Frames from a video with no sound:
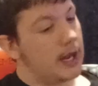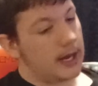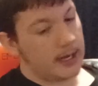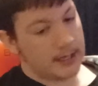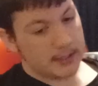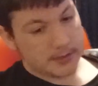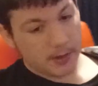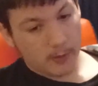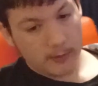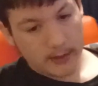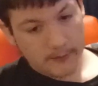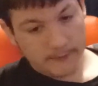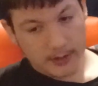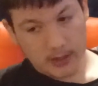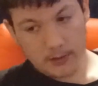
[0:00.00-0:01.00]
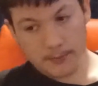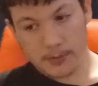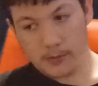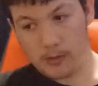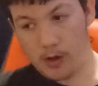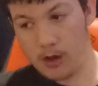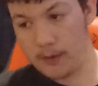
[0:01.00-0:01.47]
It is only
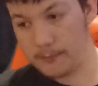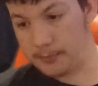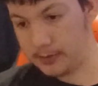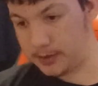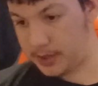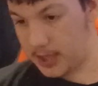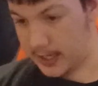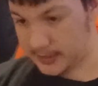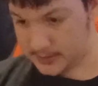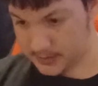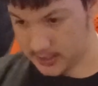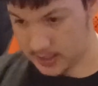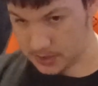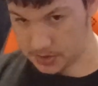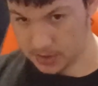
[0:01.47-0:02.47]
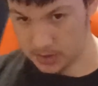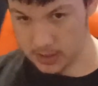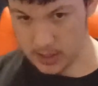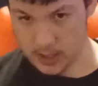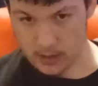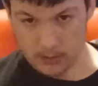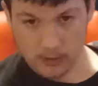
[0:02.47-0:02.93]
available on PlayStation
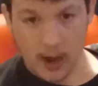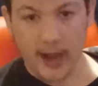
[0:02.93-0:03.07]
though.